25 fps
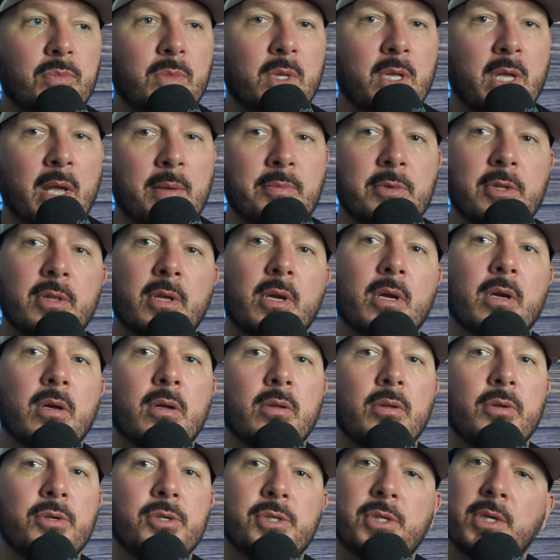came to the
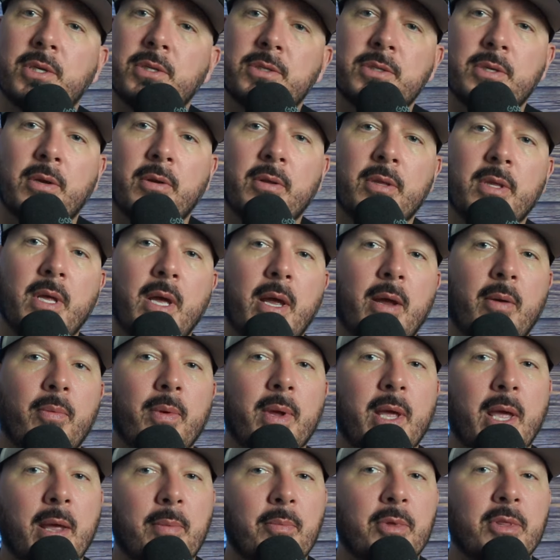conclusion, and so did they.
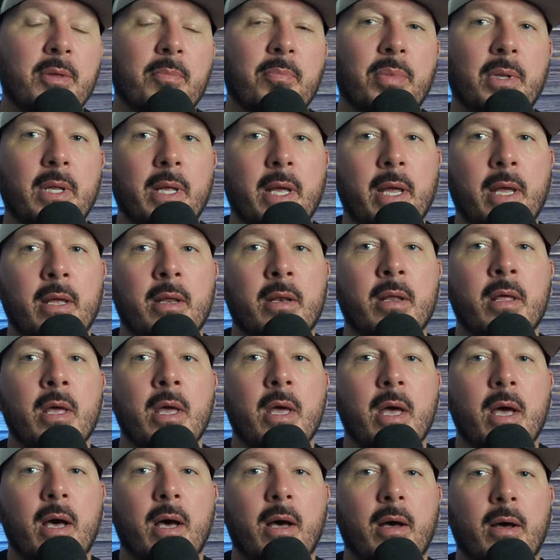We came with a plan
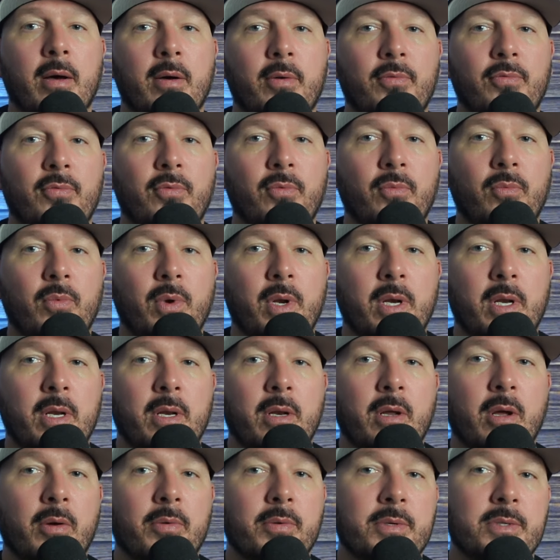of, we need
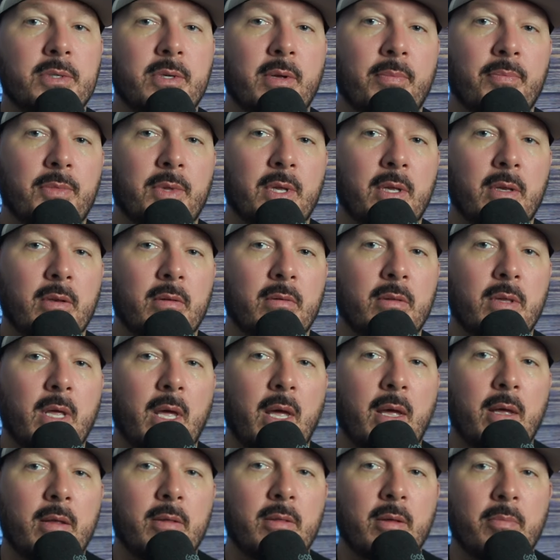to go with something
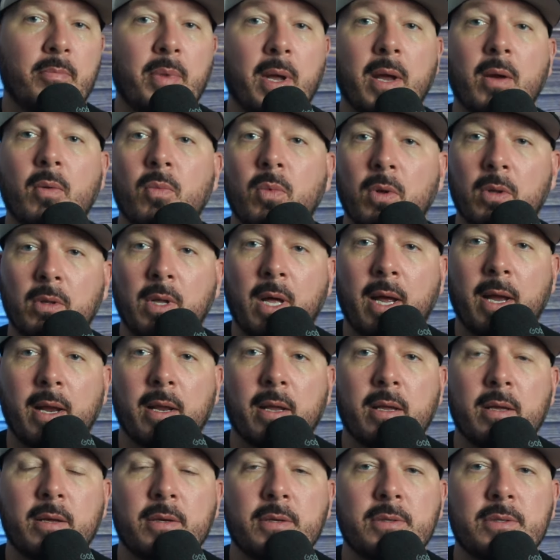that the bank will
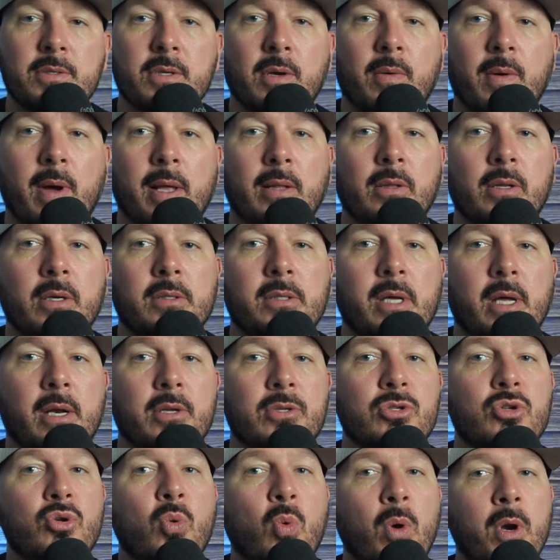like. So I looked at
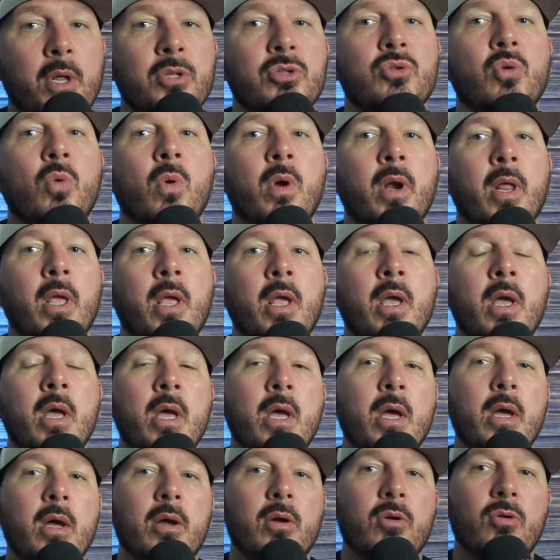a 2020
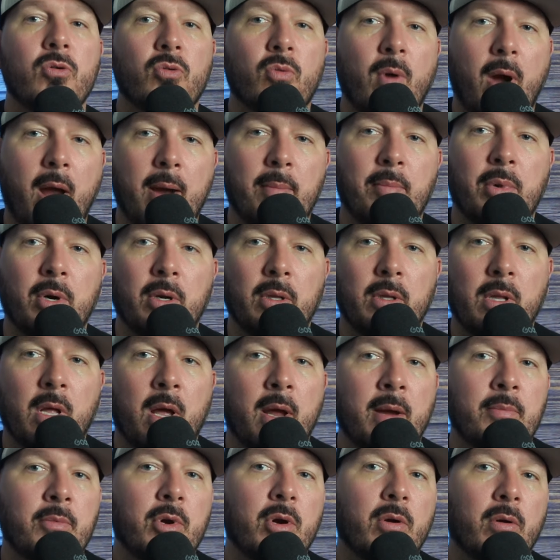Grabber
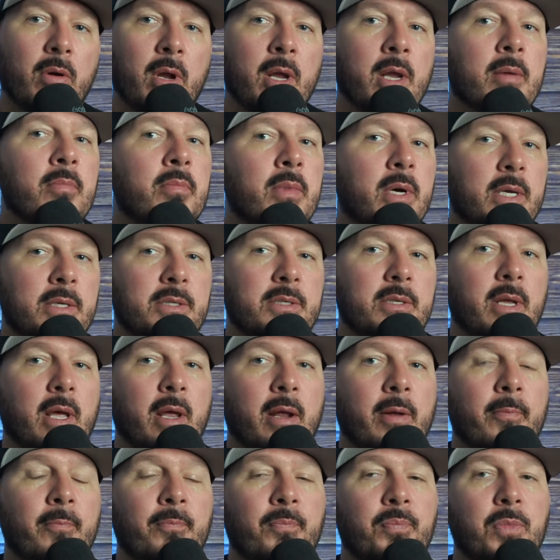Lime Green
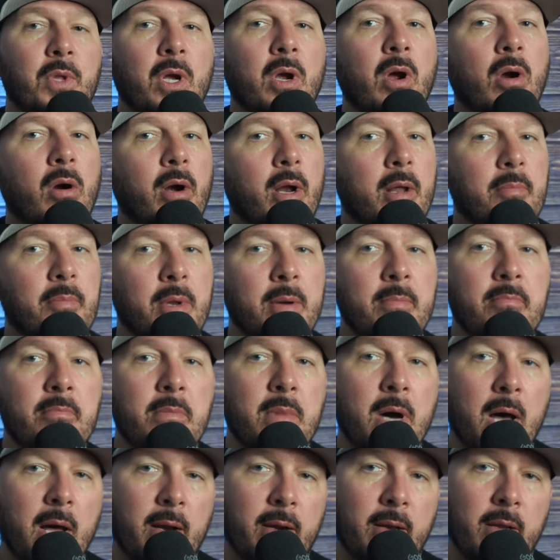Mustang. The car had been
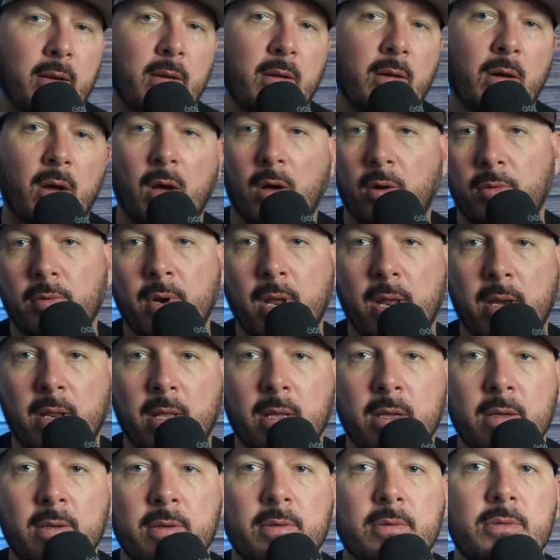modded
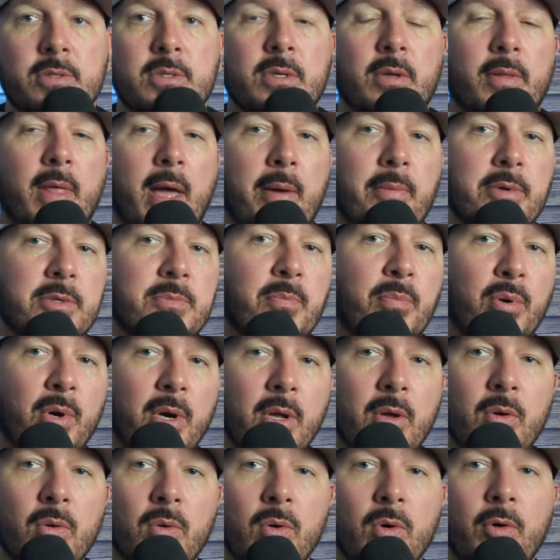already, so that was
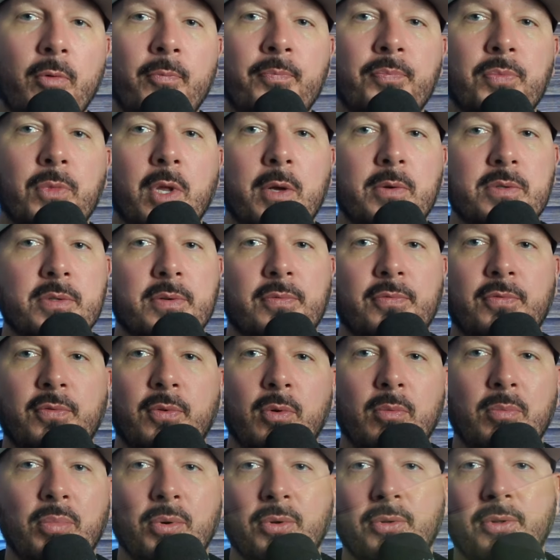pretty cool. It was a
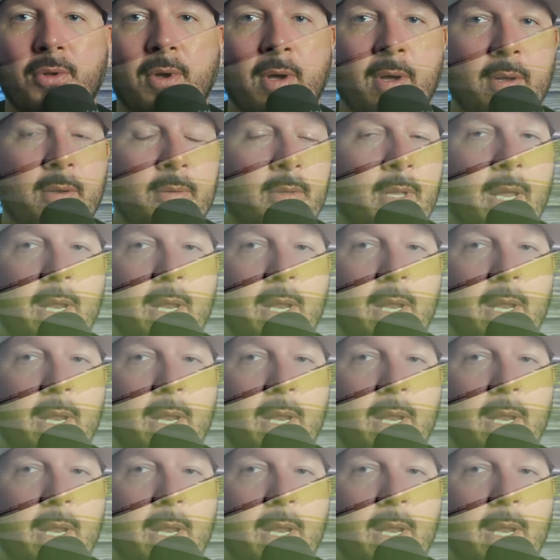full bolt-on